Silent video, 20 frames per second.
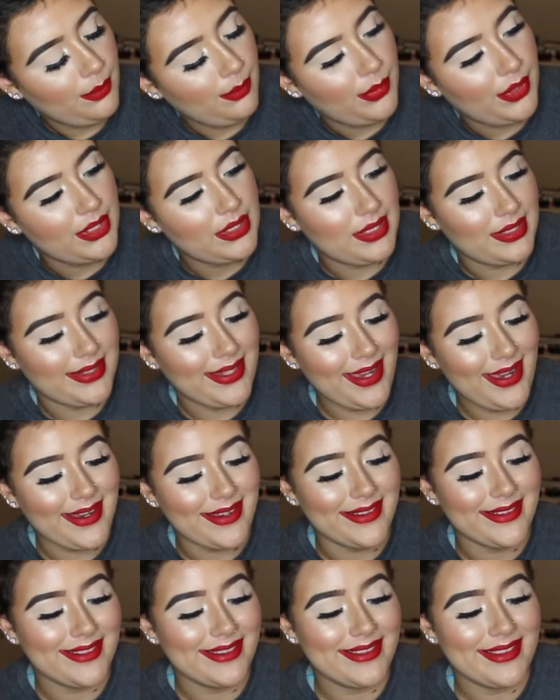But yeah.
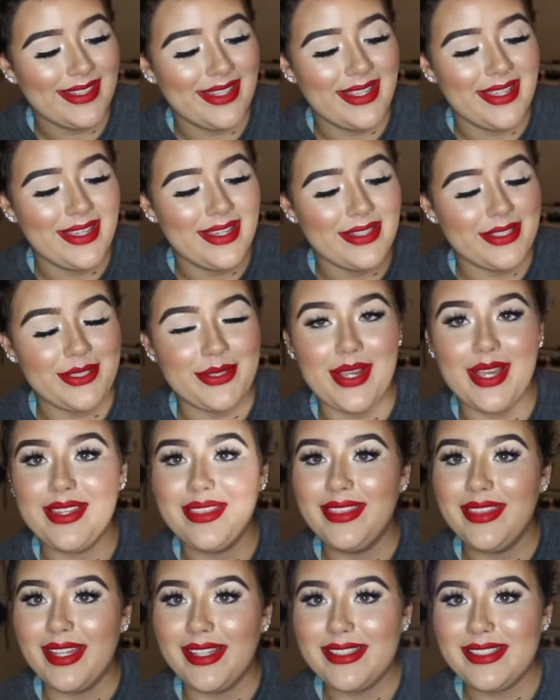So
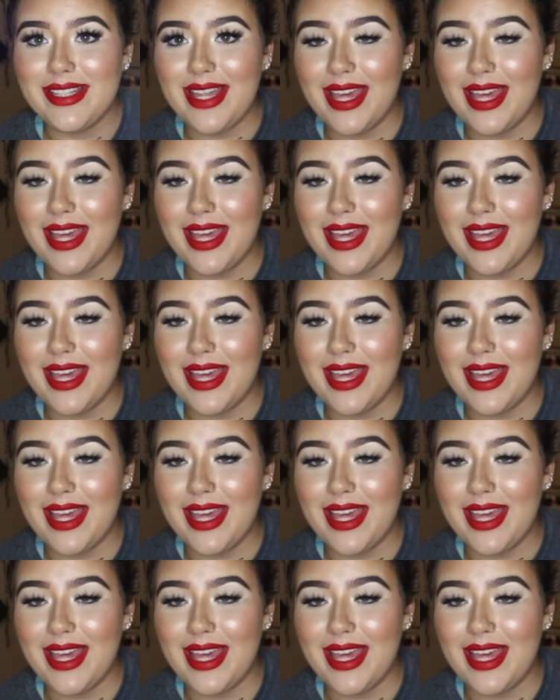again, that's